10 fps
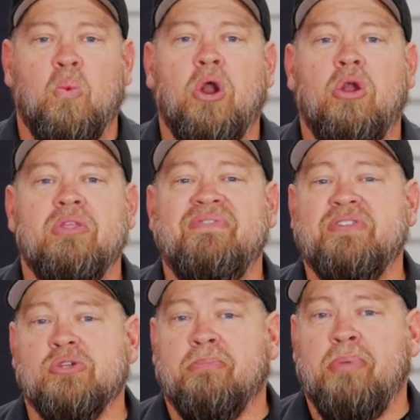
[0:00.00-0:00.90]
what are the
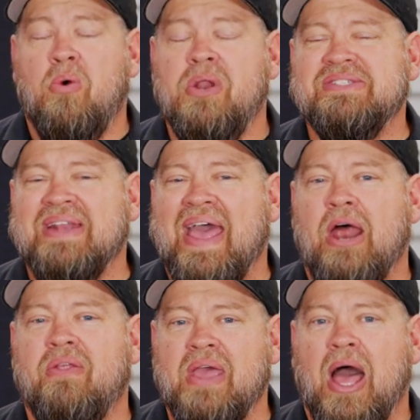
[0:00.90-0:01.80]
individual components and
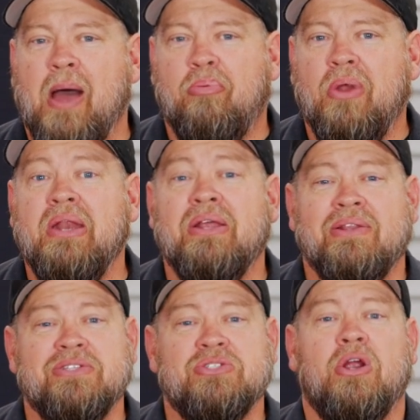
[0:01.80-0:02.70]
how do they operate?
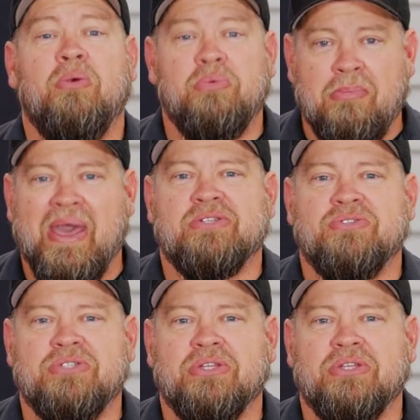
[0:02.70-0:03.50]
Let's start with the master